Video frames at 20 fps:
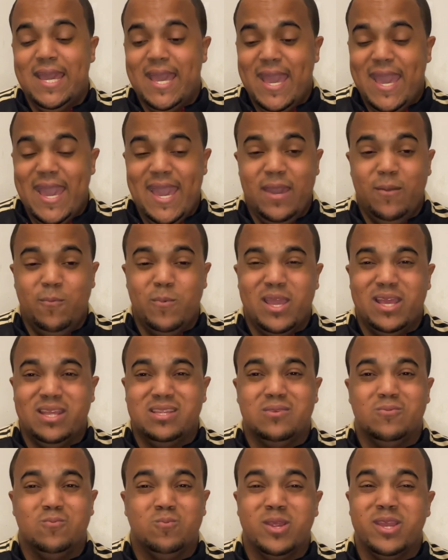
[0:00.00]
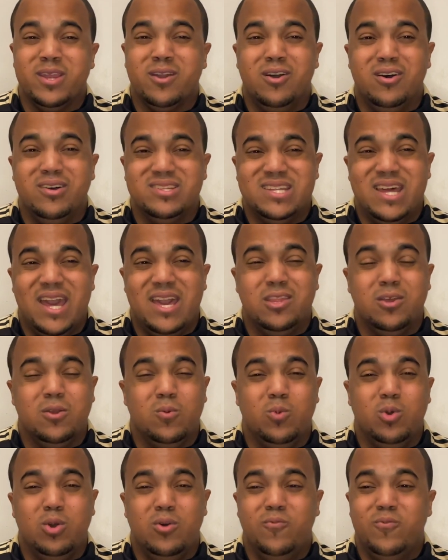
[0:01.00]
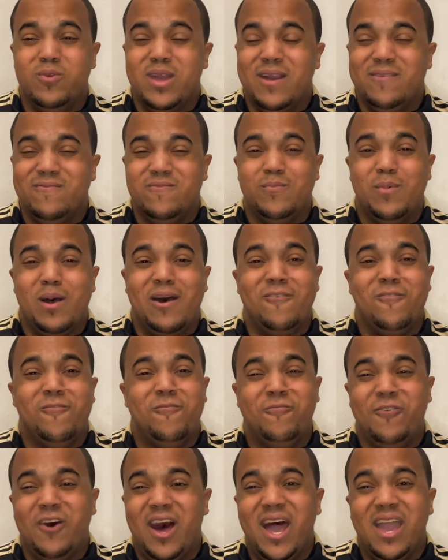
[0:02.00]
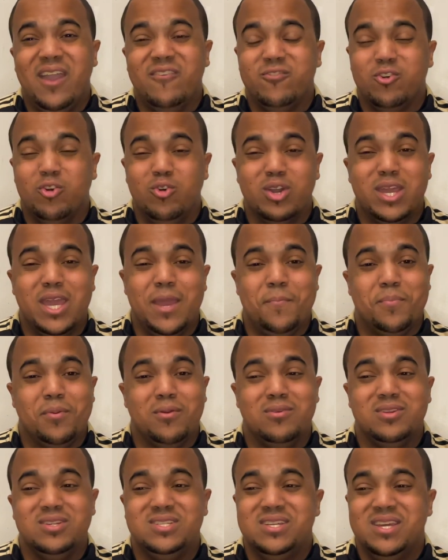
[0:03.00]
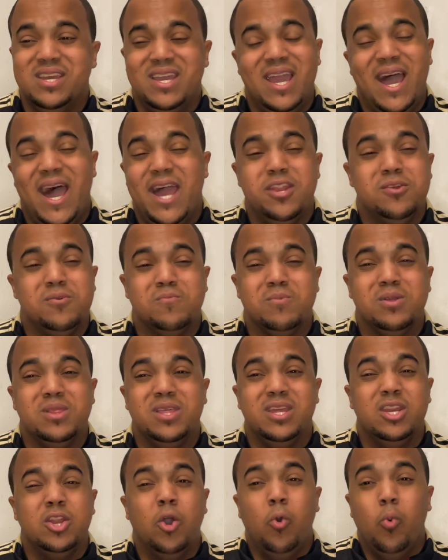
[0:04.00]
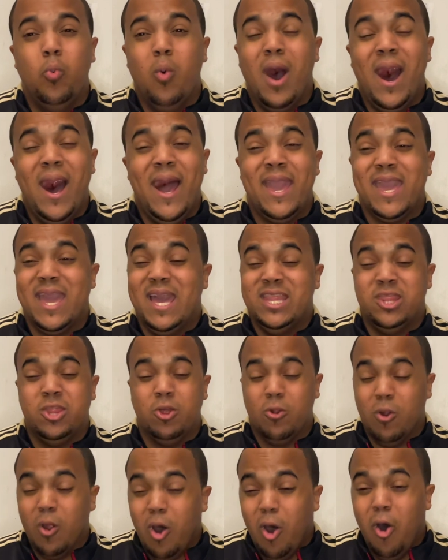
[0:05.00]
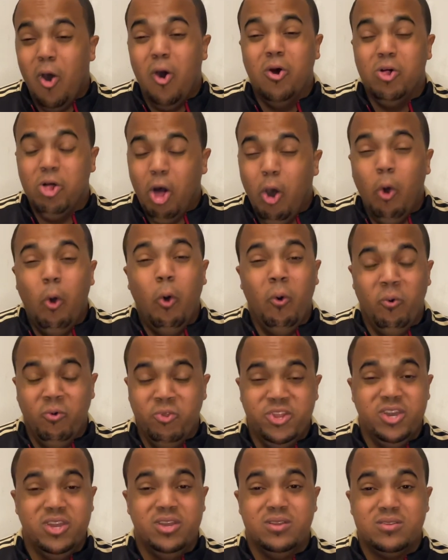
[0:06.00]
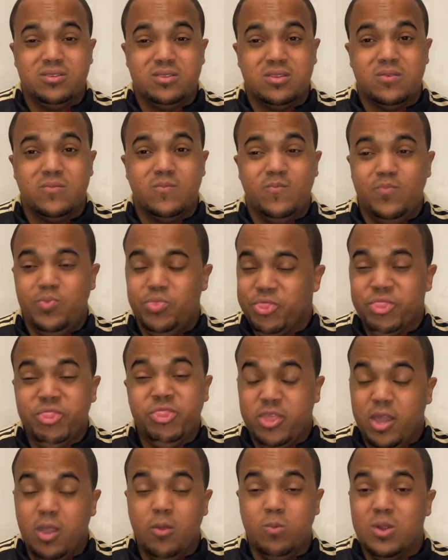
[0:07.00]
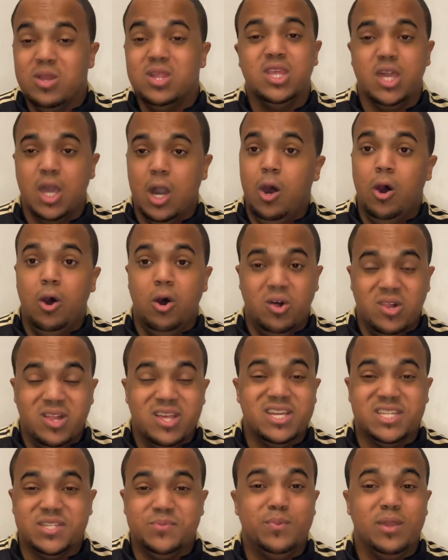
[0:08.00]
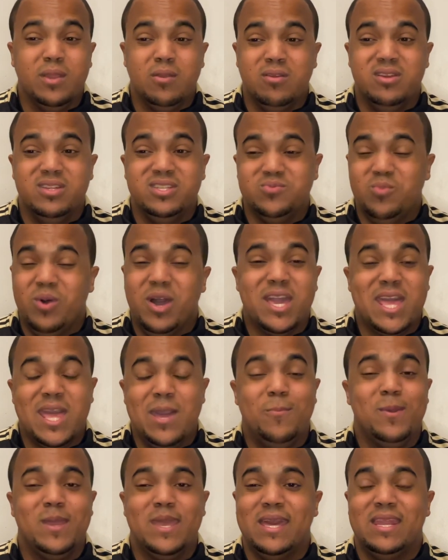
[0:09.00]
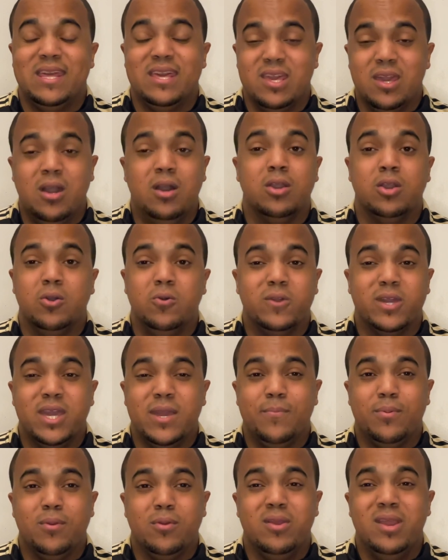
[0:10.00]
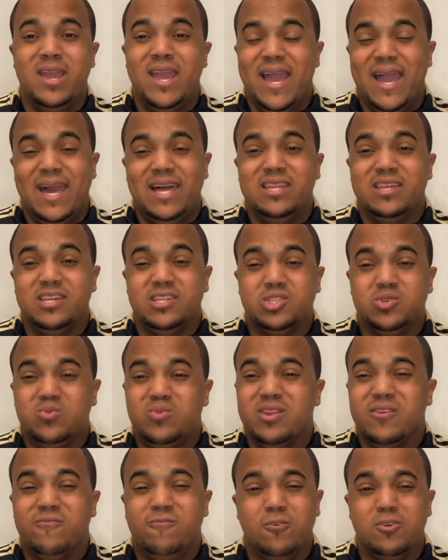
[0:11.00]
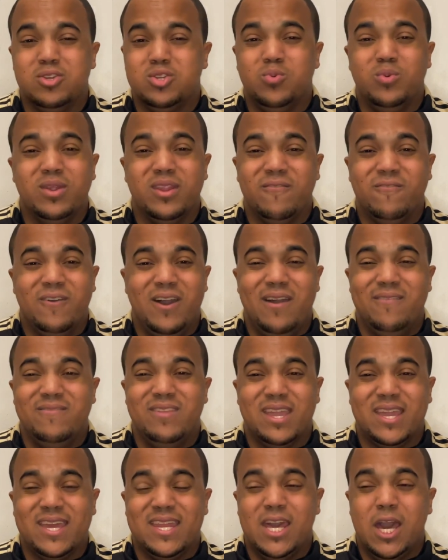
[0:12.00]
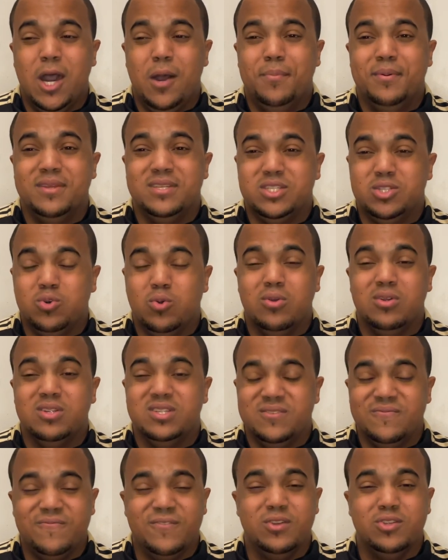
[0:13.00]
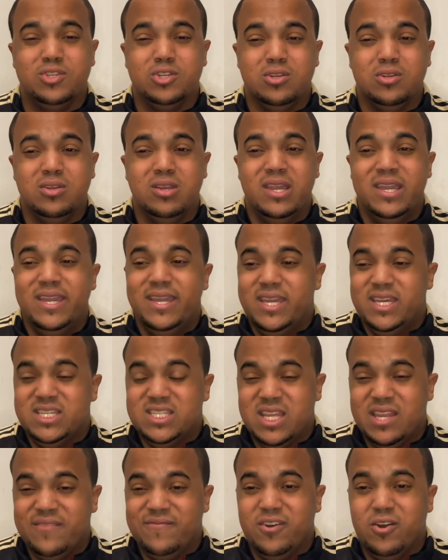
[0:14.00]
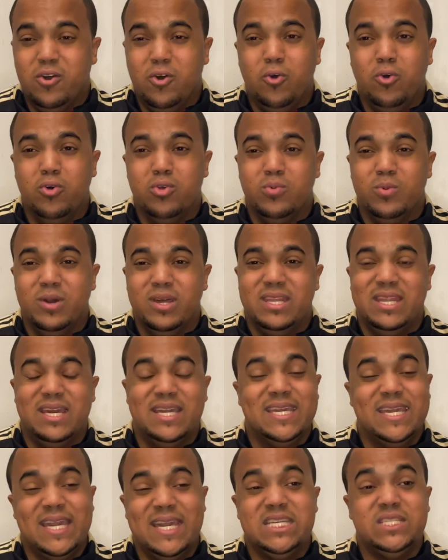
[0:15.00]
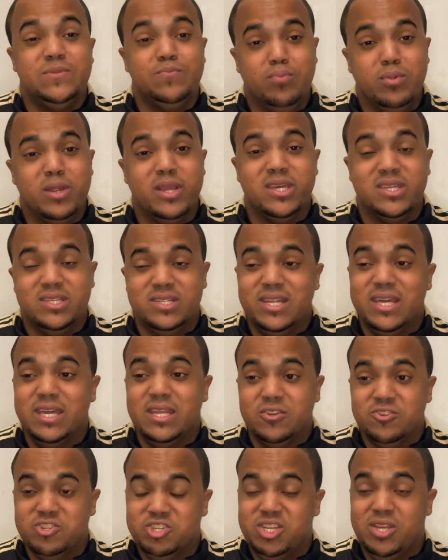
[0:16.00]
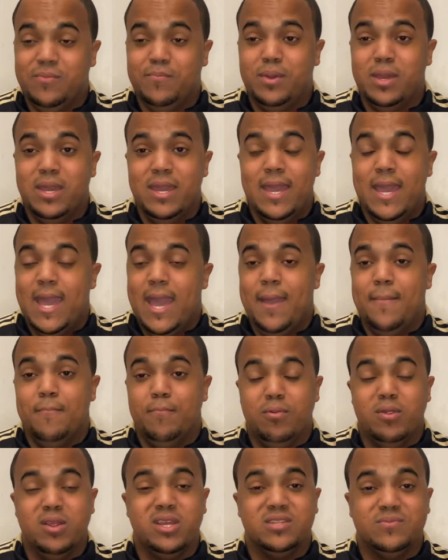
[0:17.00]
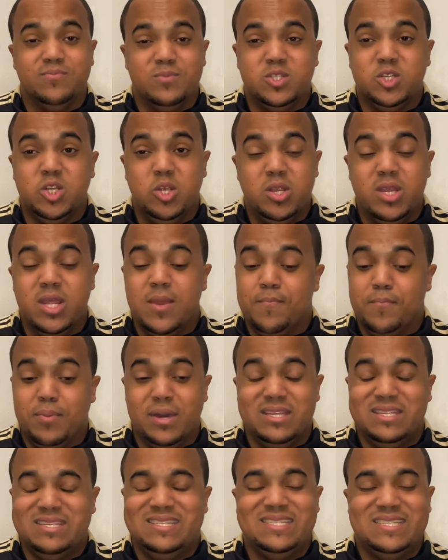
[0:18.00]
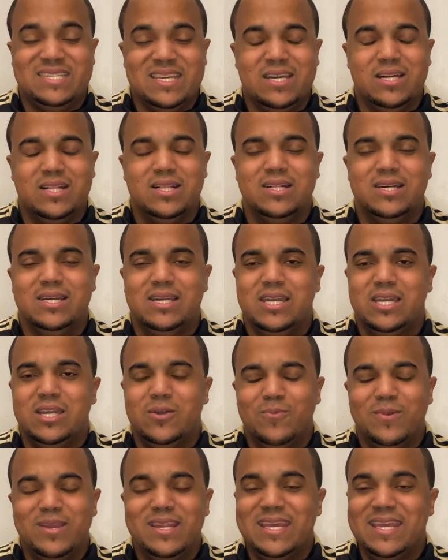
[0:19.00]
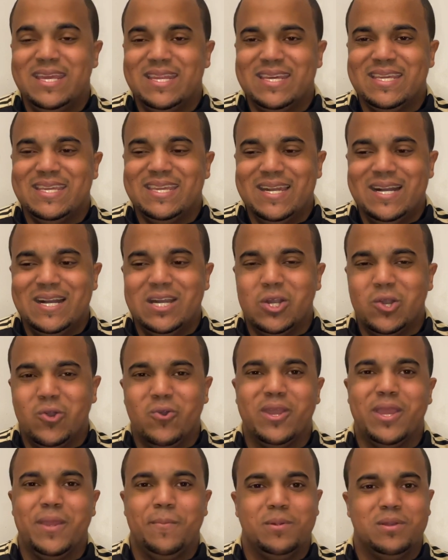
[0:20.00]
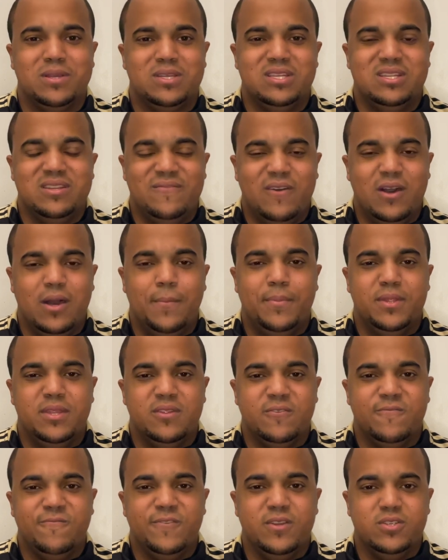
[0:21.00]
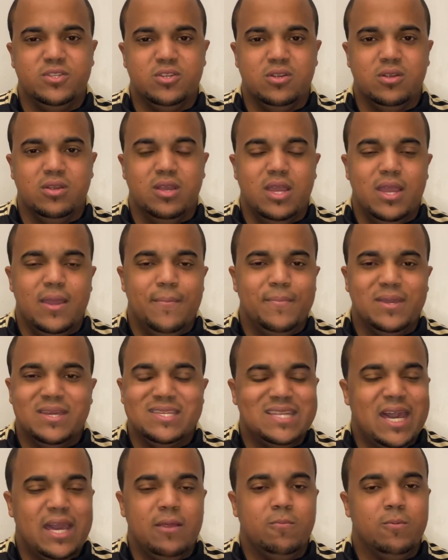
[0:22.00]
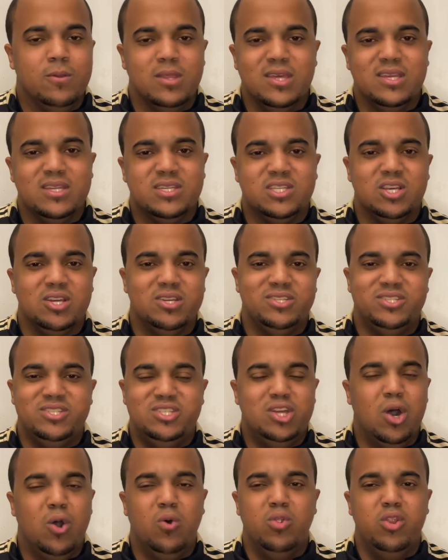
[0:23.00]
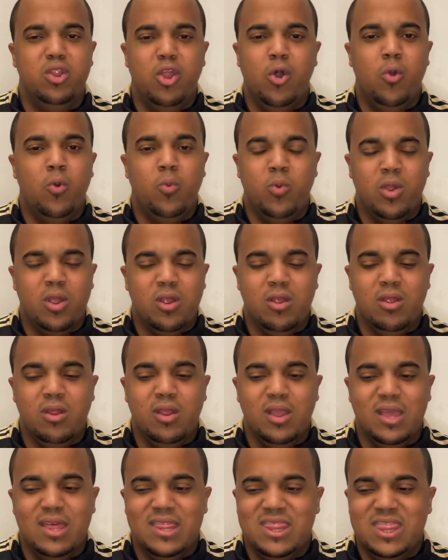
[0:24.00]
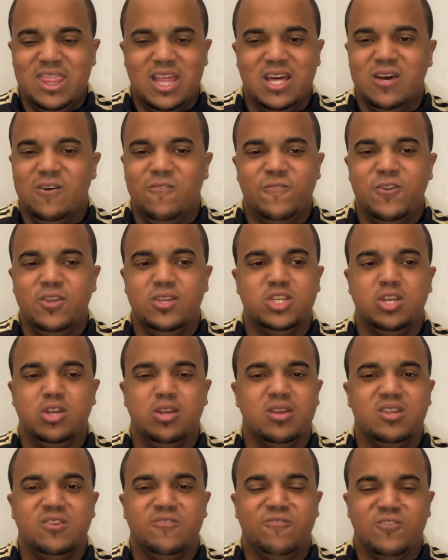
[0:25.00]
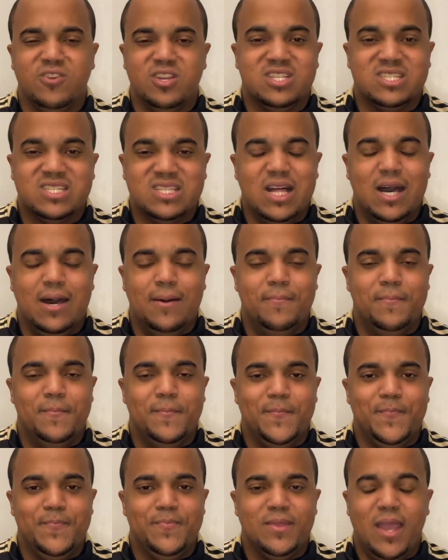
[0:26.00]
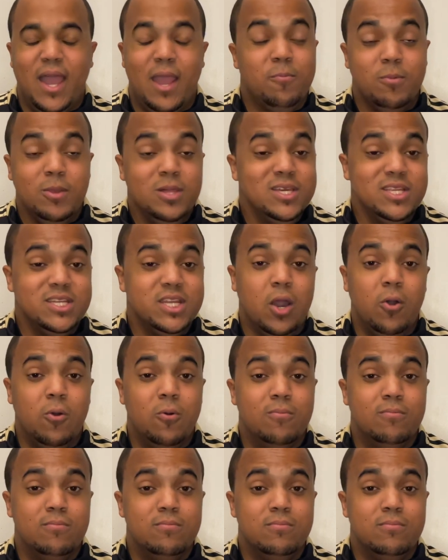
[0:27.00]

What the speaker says: And we had to recall Tyler Wolf. We have about five goalkeepers. I don't really know why. And they're all old. They're really all experienced. Why can't we get a young goalkeeper, at least 24, 25, that can help us towards the future instead of an old one that, yes, brings leadership and brings maturity, but still, we need a young goalkeeper to develop in the future because I really just don't know where the future is for this club. I really don't.